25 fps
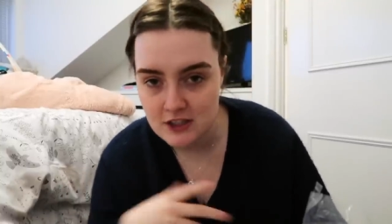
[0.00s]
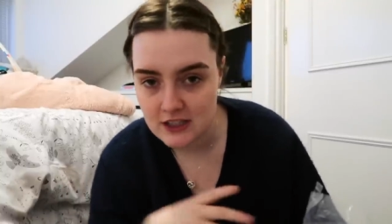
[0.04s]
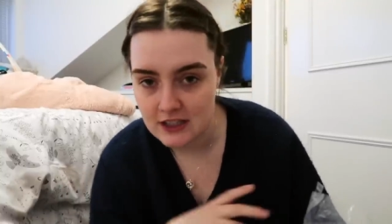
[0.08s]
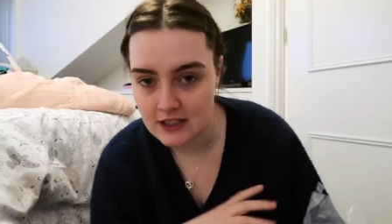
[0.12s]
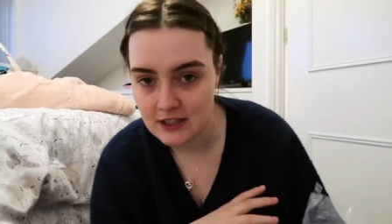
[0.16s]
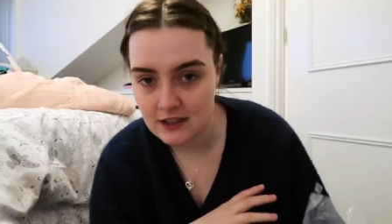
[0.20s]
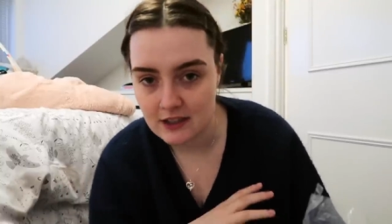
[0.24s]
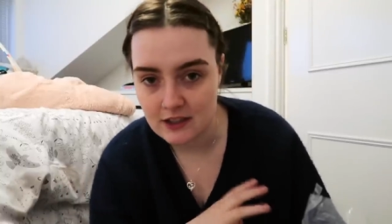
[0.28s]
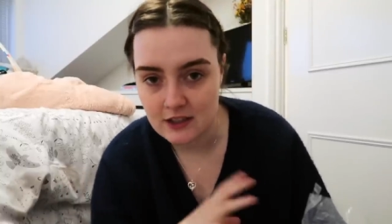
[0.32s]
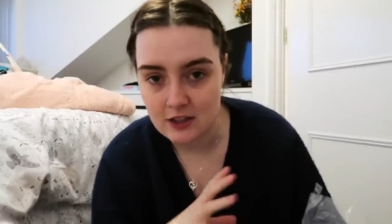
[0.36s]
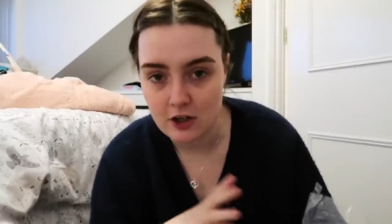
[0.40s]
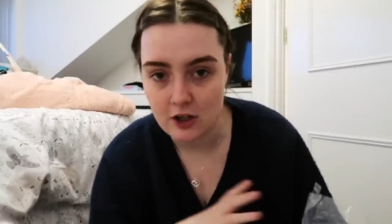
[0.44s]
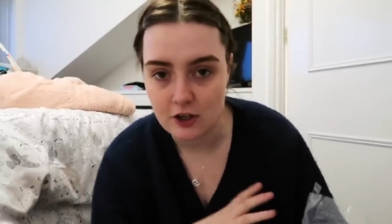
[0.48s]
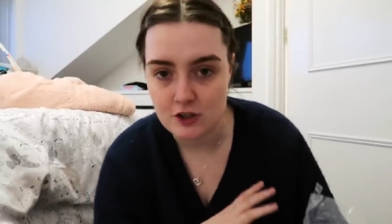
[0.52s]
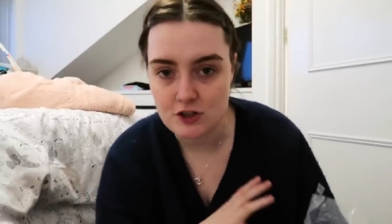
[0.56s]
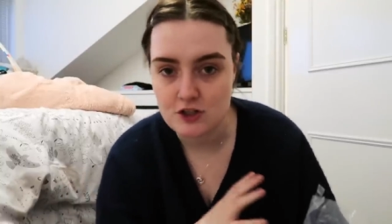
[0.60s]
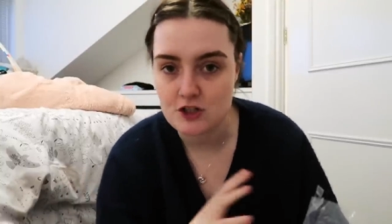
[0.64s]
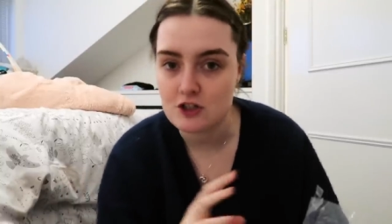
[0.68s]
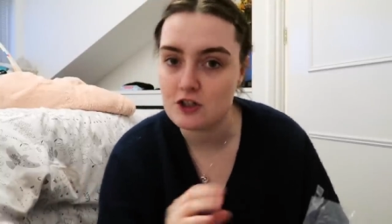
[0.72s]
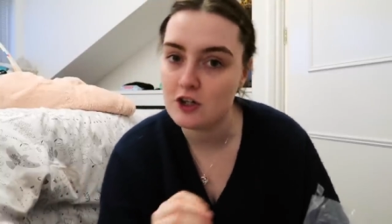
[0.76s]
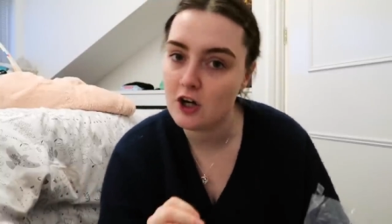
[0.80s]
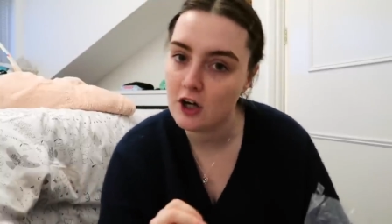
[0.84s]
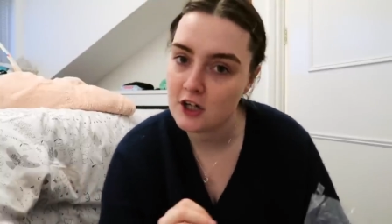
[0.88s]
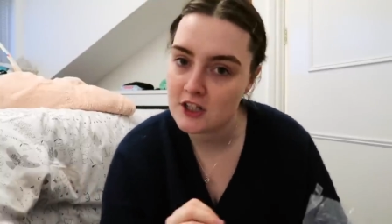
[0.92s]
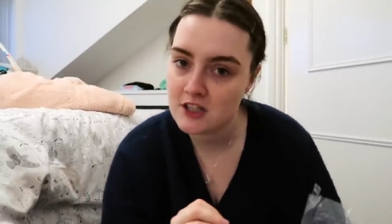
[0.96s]
the yarn
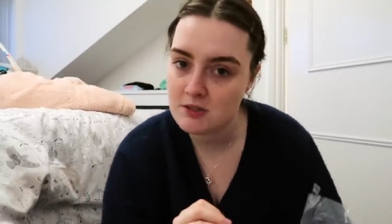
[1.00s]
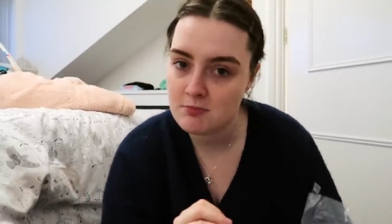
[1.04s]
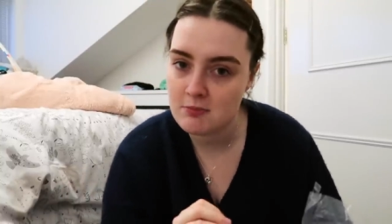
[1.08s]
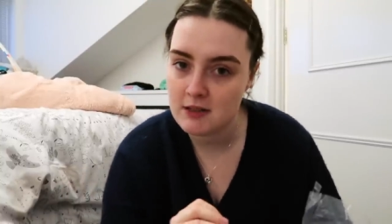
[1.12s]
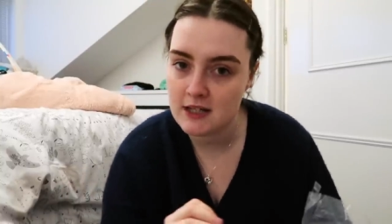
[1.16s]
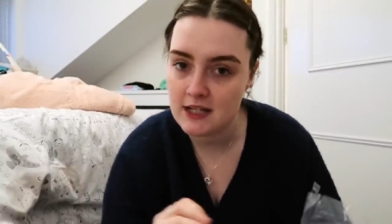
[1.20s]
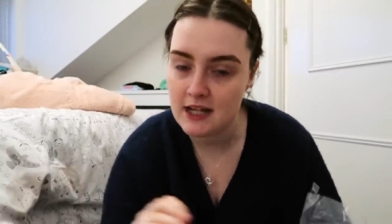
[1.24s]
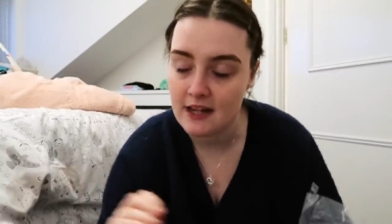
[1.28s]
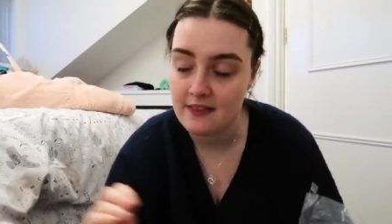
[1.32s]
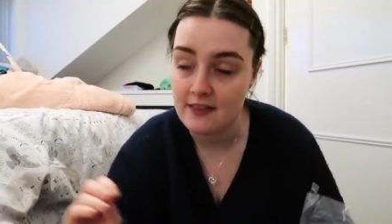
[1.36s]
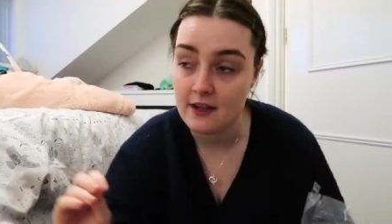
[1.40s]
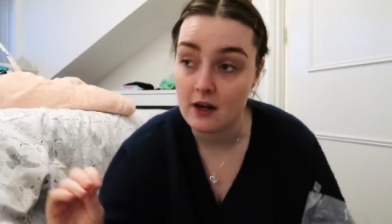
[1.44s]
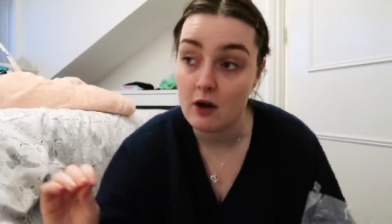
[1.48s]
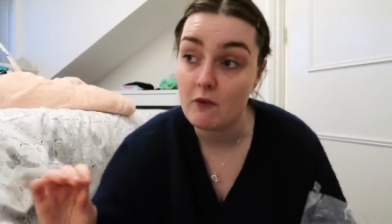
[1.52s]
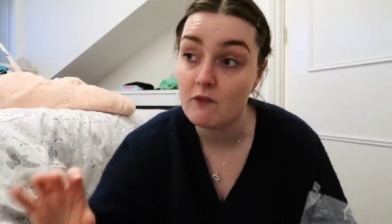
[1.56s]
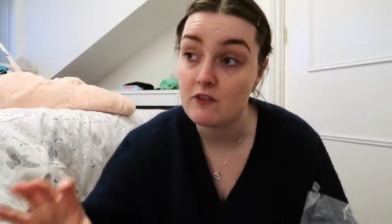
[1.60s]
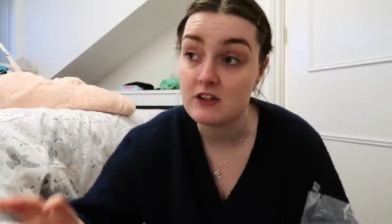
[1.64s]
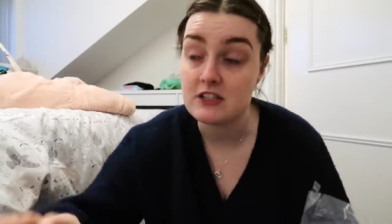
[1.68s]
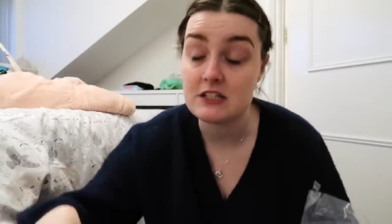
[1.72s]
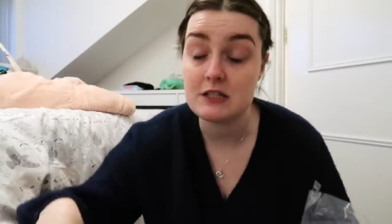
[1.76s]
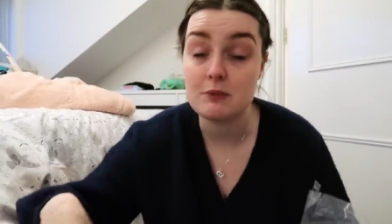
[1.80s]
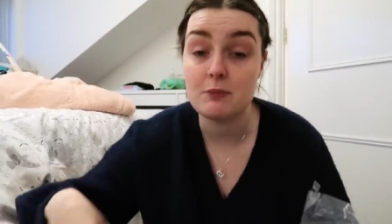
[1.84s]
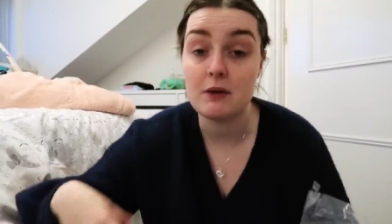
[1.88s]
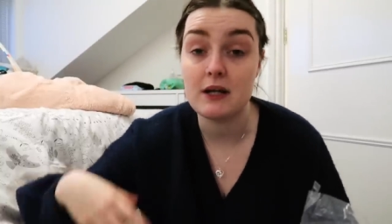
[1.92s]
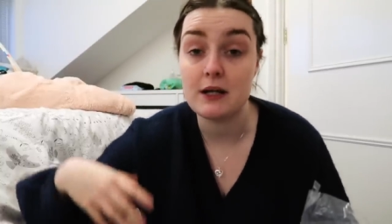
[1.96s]
should cost me and then
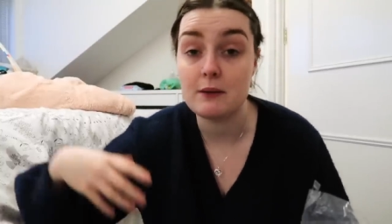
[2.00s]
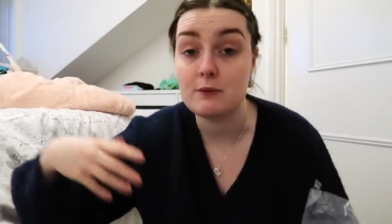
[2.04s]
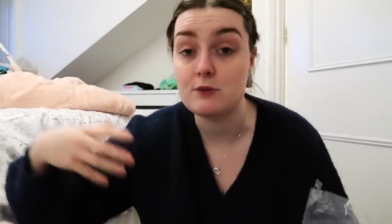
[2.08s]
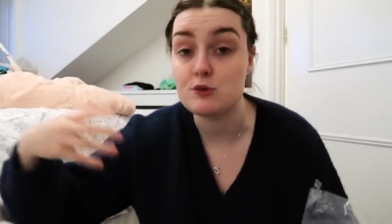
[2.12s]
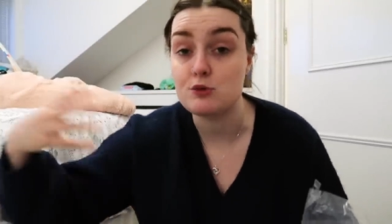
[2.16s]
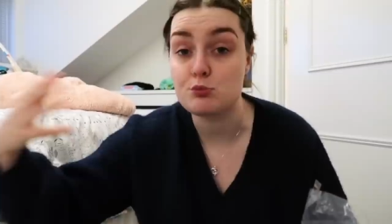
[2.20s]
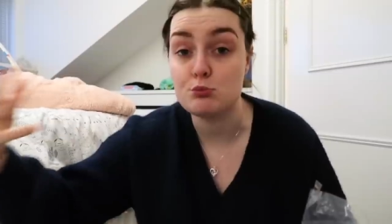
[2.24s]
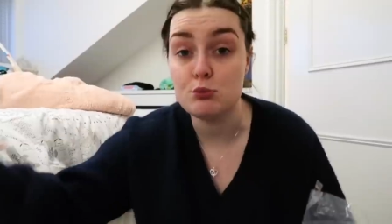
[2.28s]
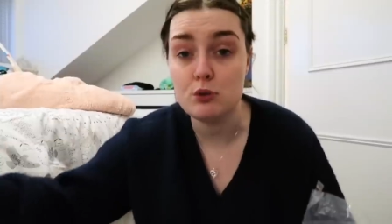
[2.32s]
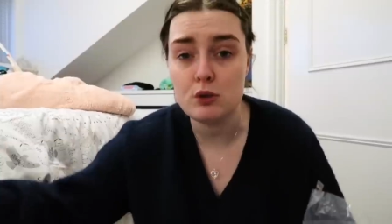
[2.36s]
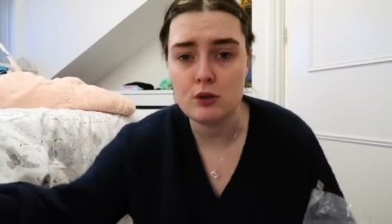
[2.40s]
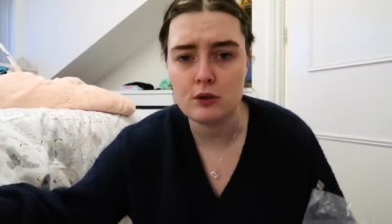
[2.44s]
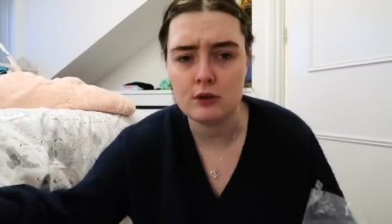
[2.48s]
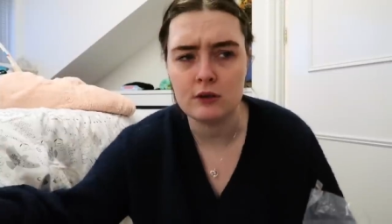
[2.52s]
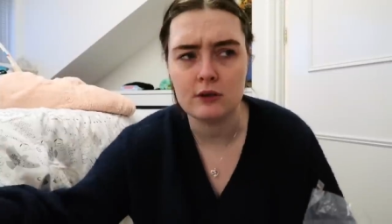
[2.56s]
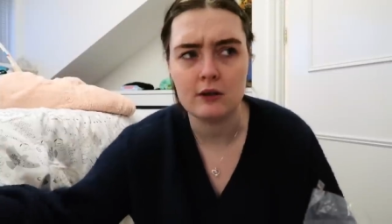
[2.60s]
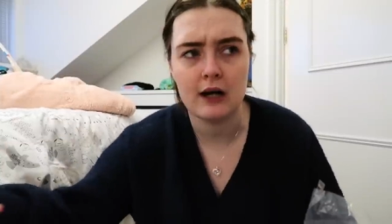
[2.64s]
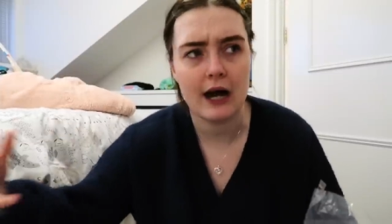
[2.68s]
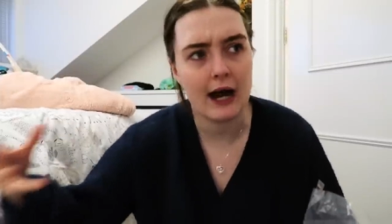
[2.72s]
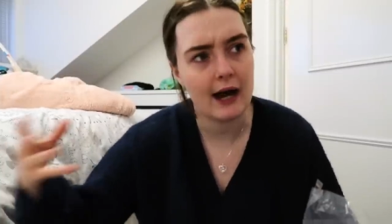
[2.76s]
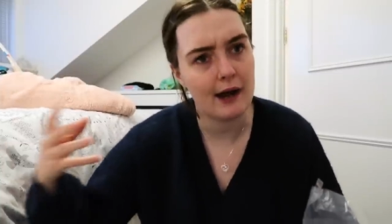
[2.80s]
obviously when it was more